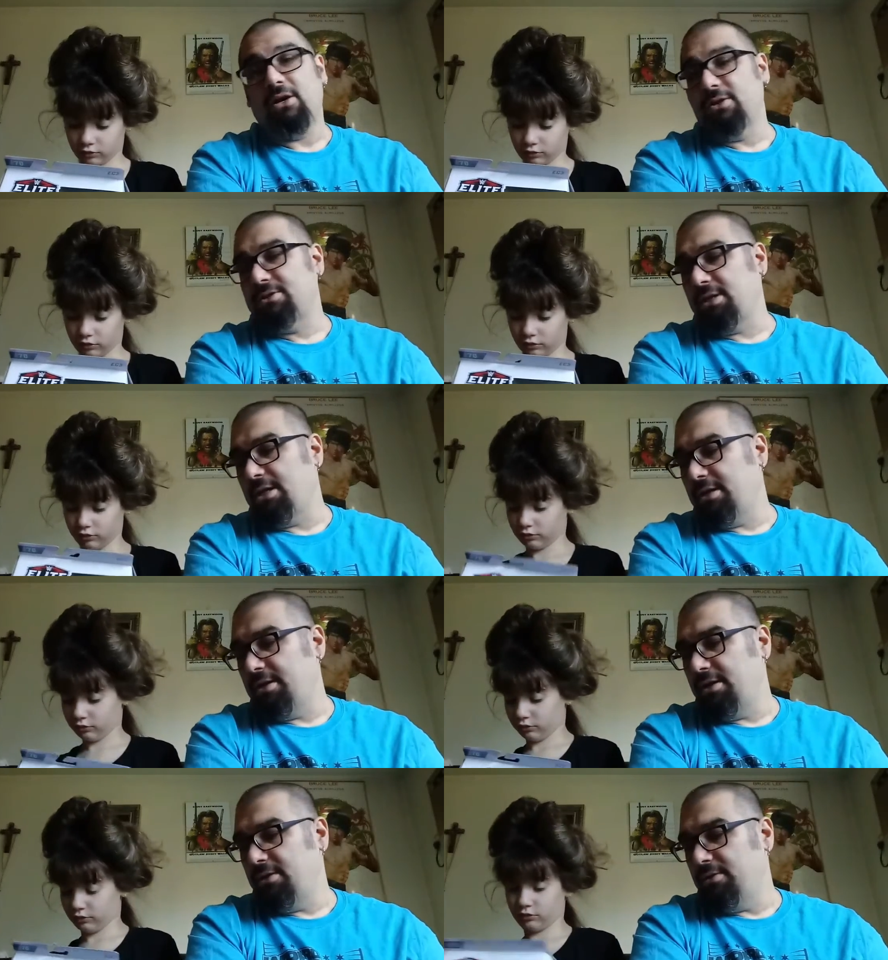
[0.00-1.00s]
Speaker 1: and Kurt's,
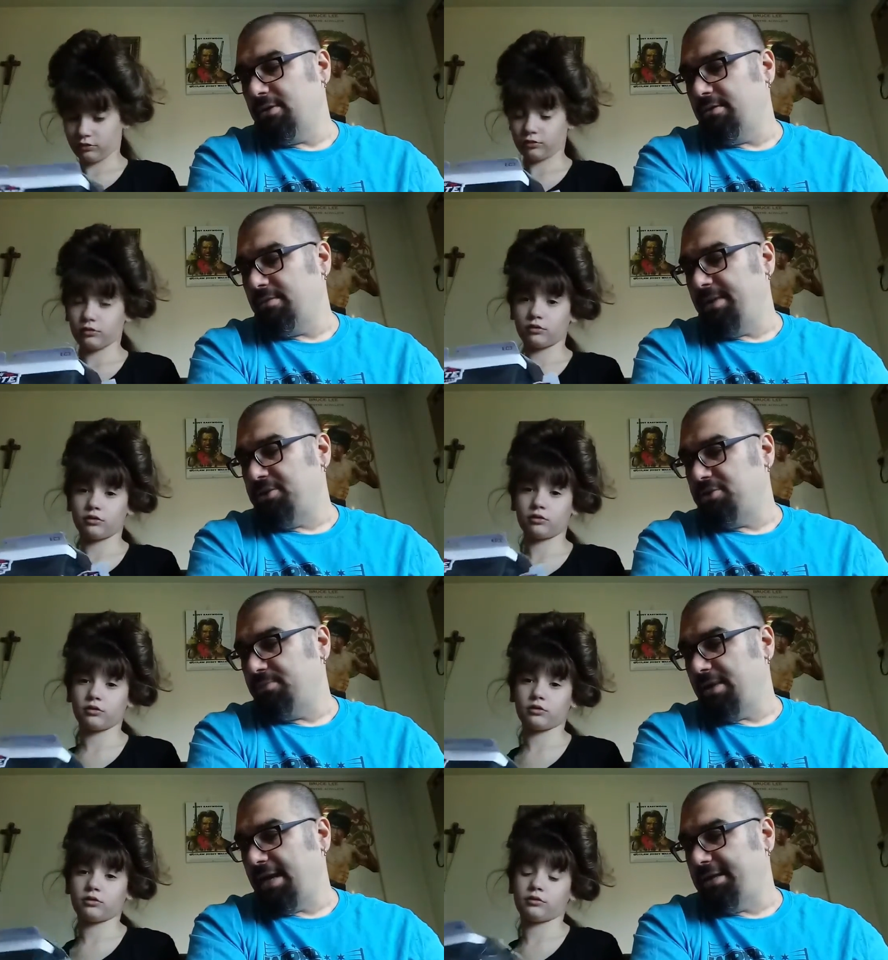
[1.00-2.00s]
uh, you know, the, the
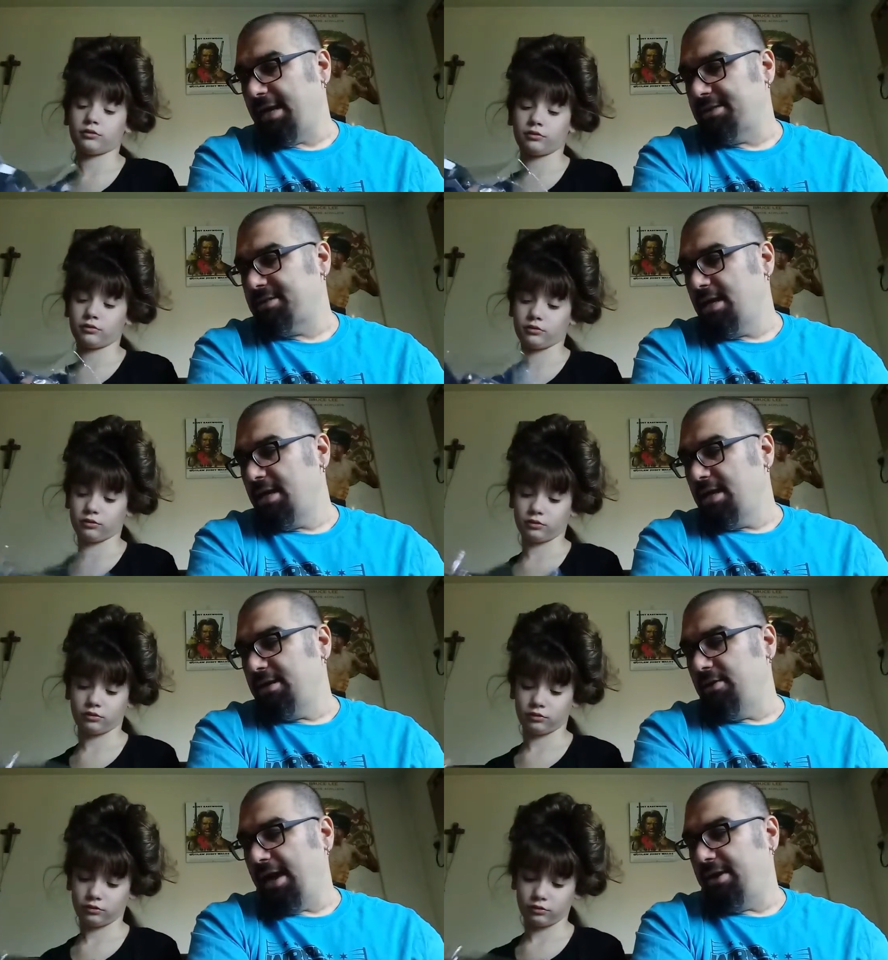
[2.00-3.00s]
major
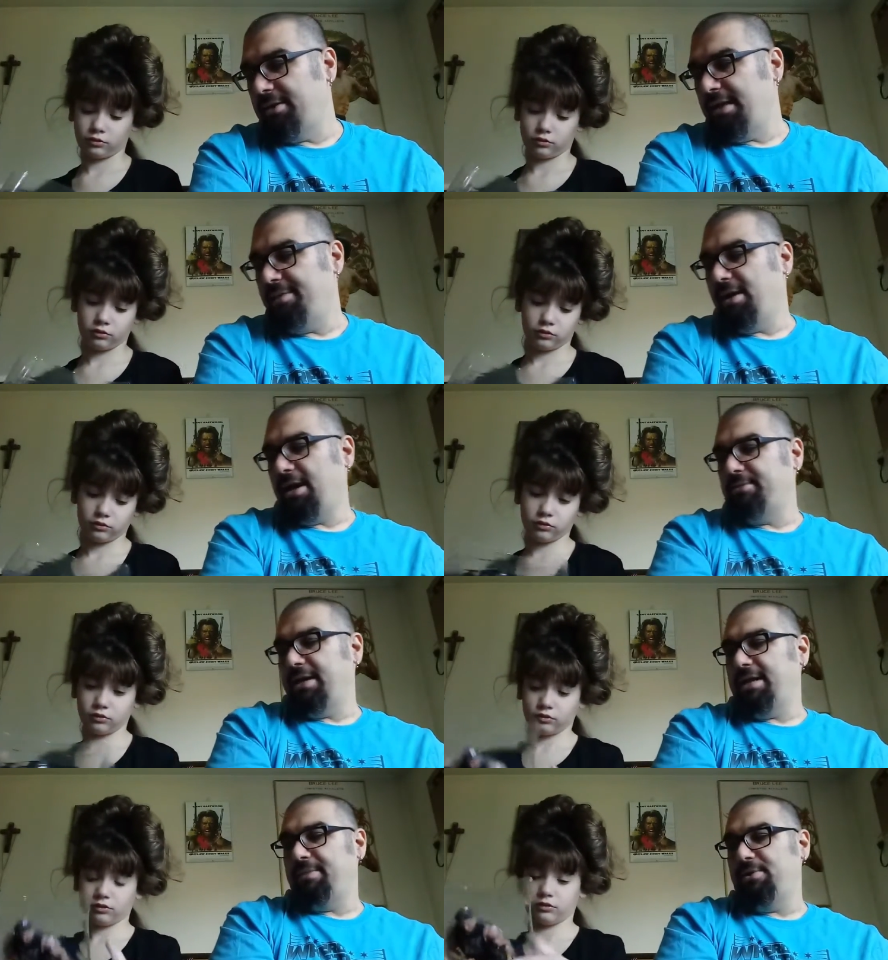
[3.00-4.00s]
podcast, you had him on
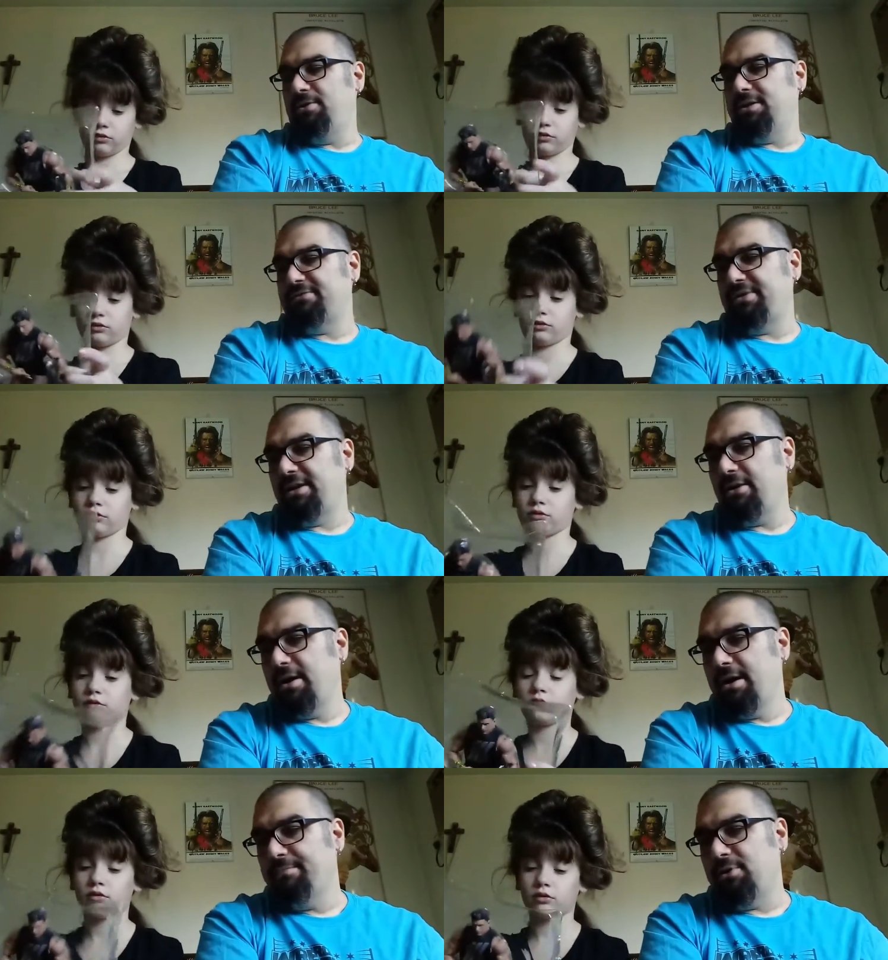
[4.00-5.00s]
when they debuted this figure.
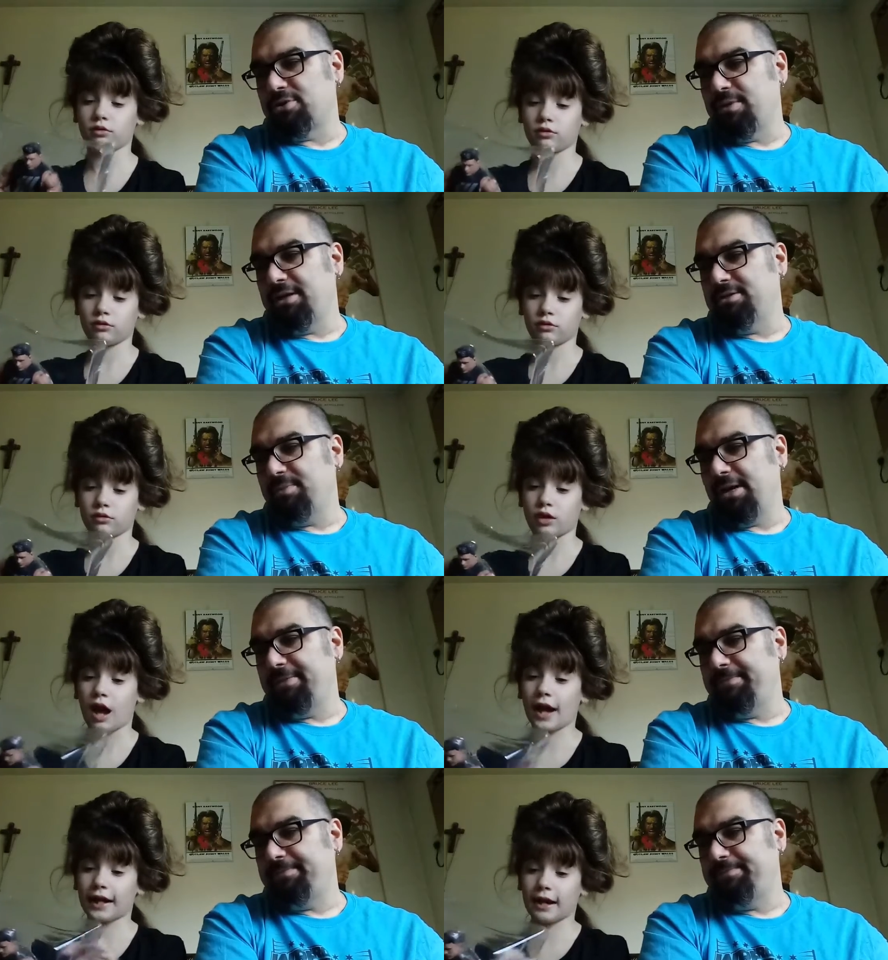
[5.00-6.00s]
Push him right in his
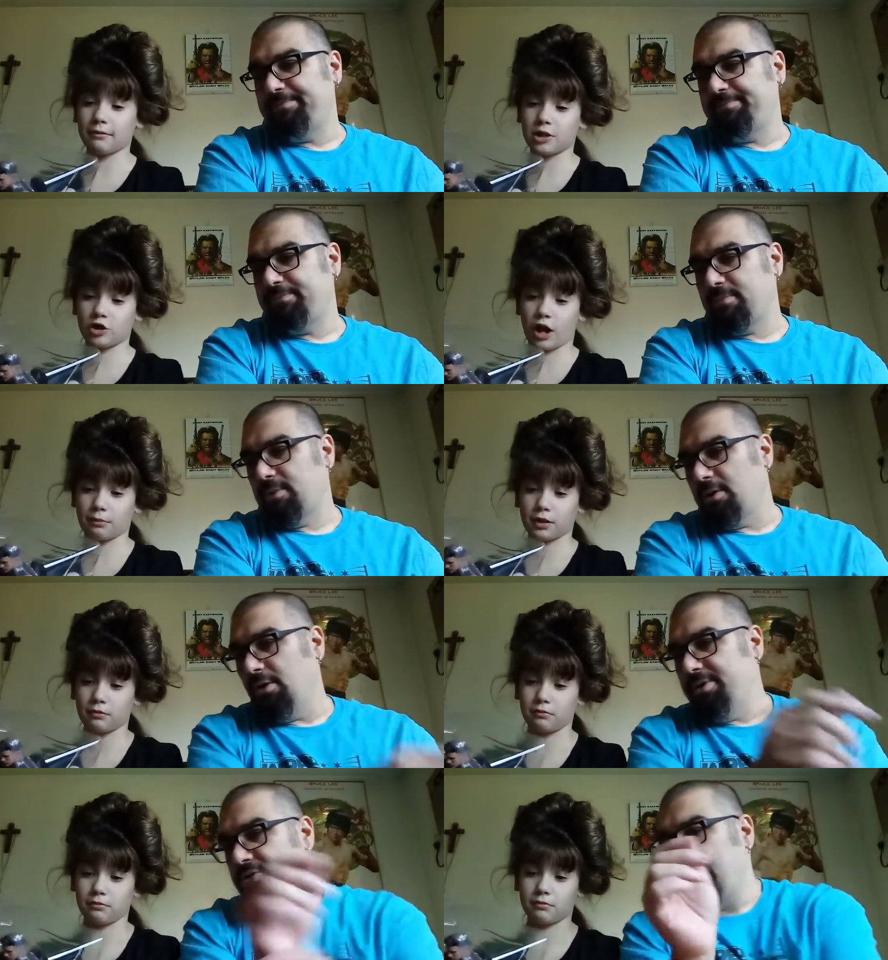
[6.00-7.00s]
butt.
Speaker 2: Can't strap.
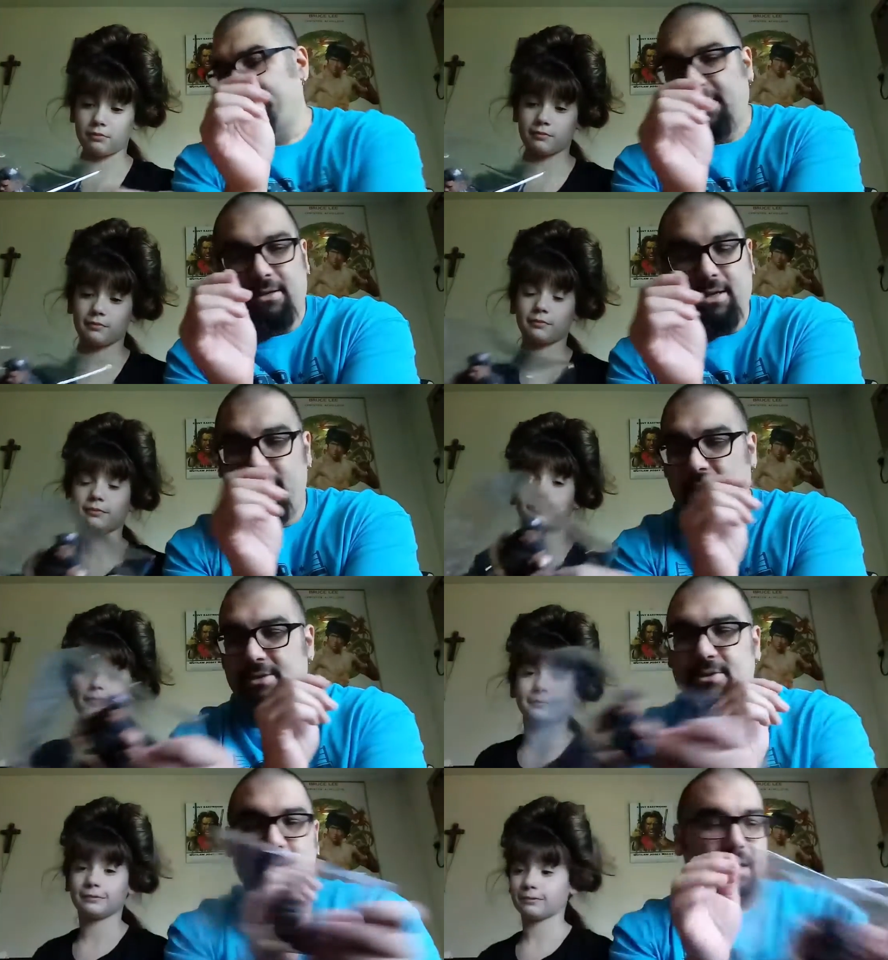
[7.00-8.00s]
Speaker 1: Oh, he's strapped in. He
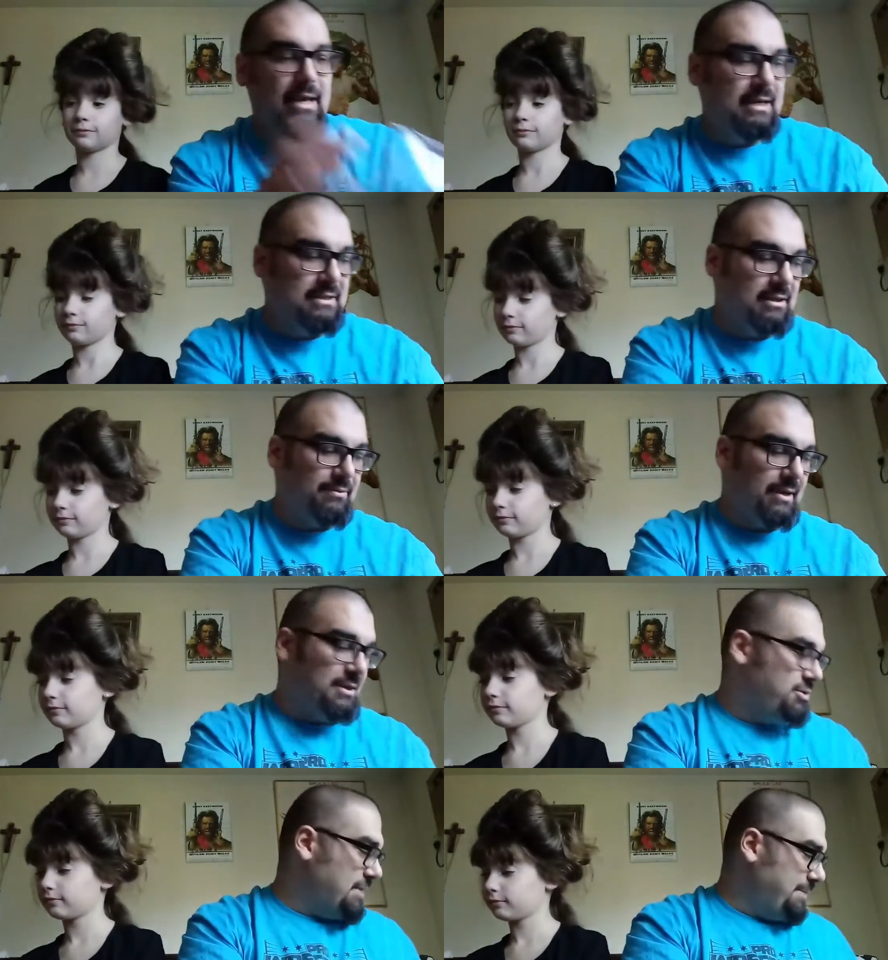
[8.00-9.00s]
is.
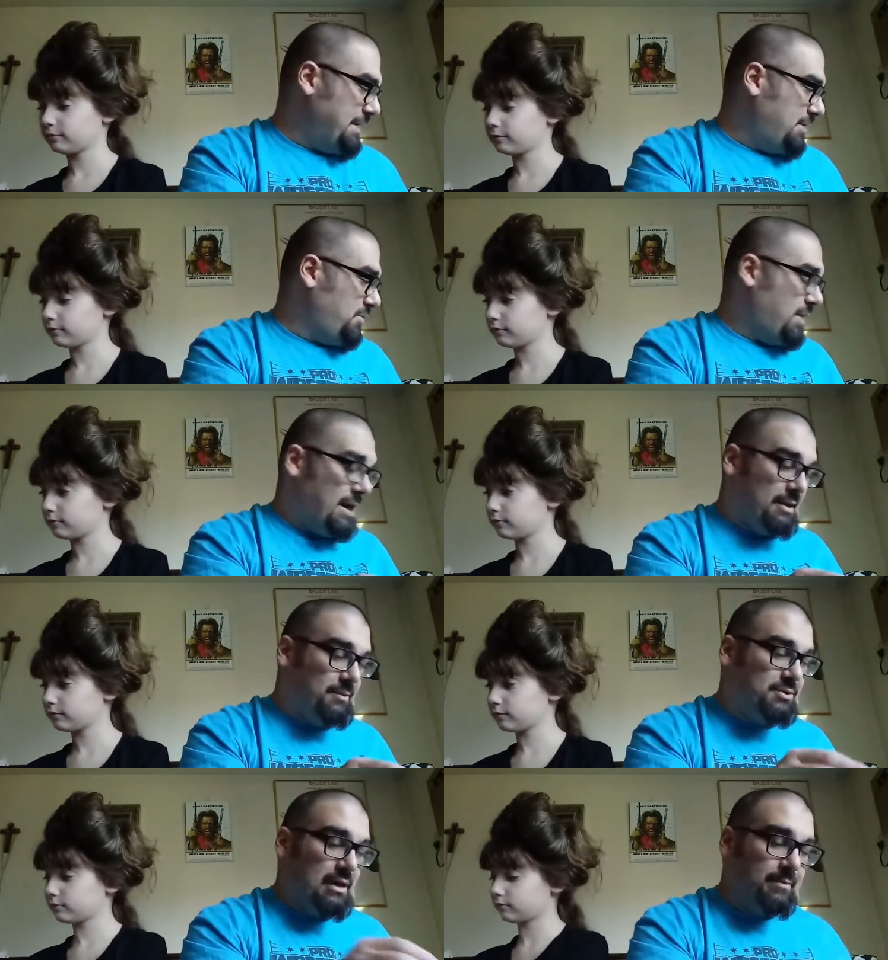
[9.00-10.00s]
EC3 is strapped. I don't know why
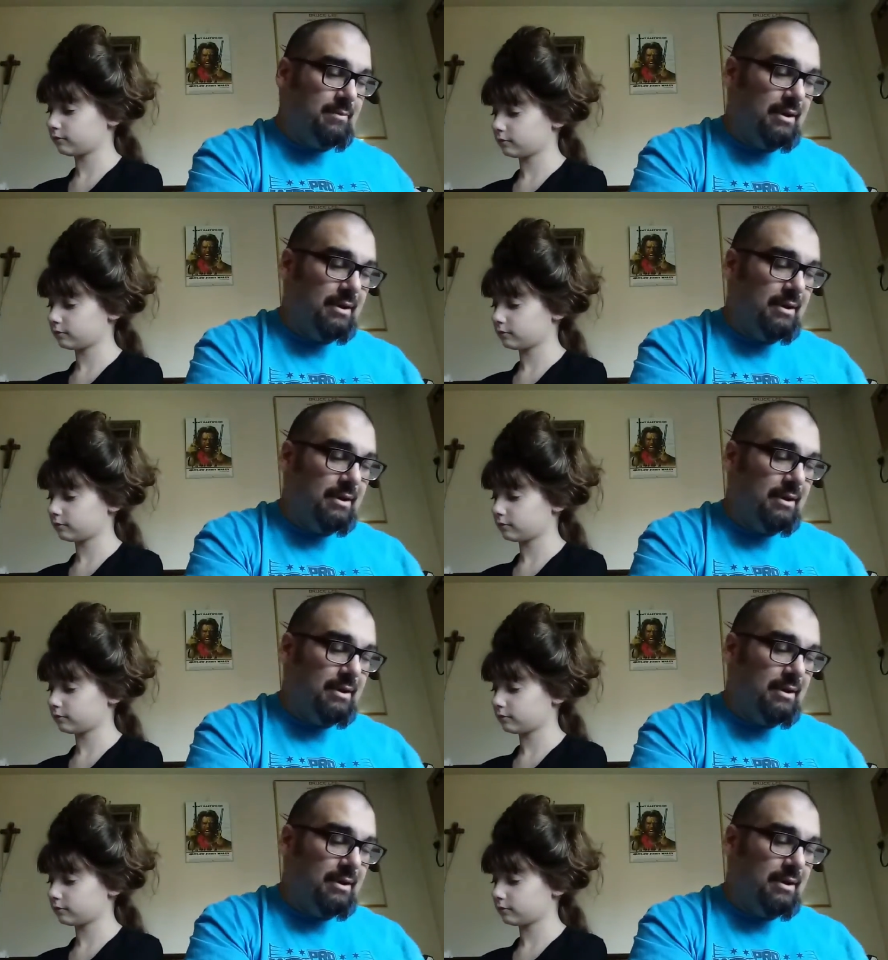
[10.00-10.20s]
they would strap